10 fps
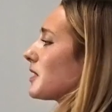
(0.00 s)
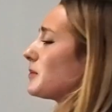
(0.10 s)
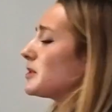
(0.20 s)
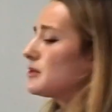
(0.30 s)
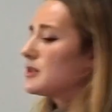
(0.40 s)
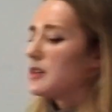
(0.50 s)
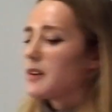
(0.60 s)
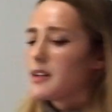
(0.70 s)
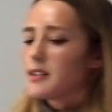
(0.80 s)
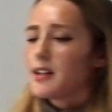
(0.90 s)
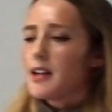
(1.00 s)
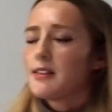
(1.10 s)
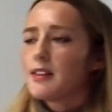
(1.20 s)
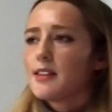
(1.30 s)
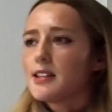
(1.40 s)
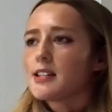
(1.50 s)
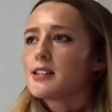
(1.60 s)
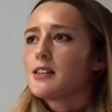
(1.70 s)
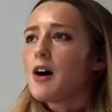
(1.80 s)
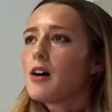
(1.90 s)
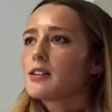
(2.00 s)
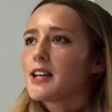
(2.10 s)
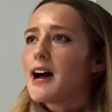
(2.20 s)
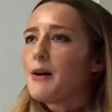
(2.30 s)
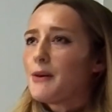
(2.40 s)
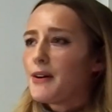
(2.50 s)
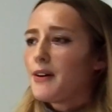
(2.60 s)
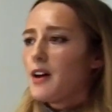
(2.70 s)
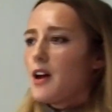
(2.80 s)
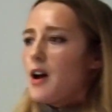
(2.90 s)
that I'm doing to you guys today, this is not our